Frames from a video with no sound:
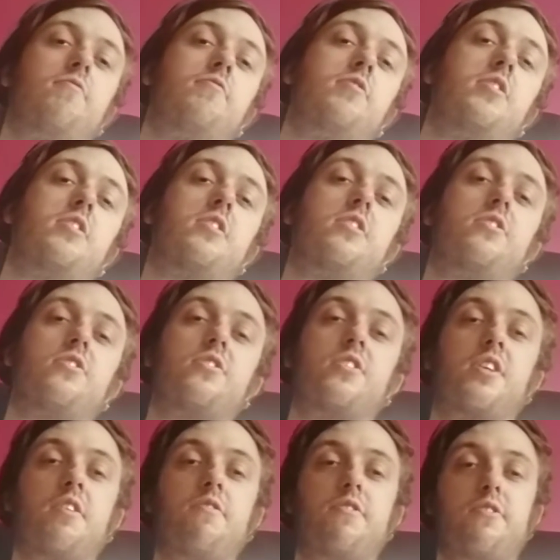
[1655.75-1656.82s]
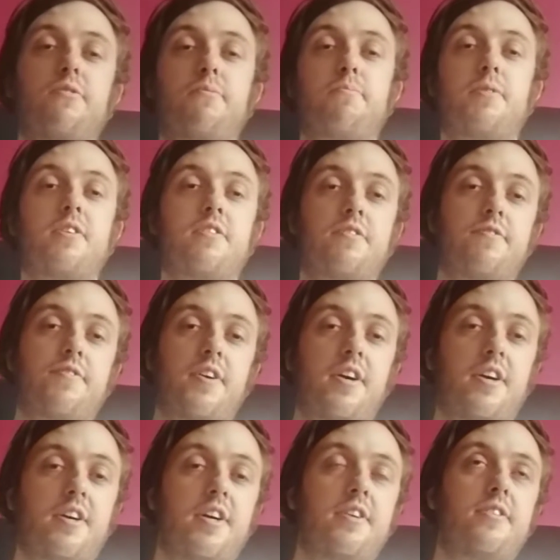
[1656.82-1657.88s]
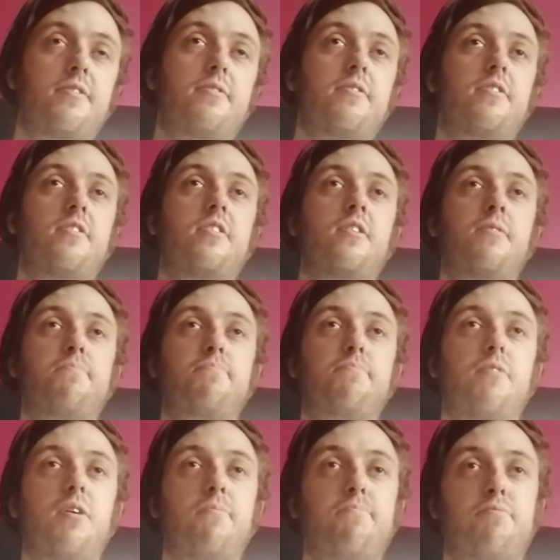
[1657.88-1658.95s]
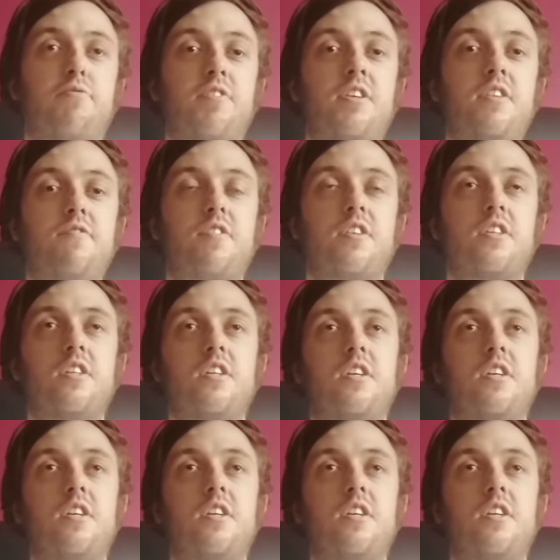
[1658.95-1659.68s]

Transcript: really, just to give you a bit of a breather.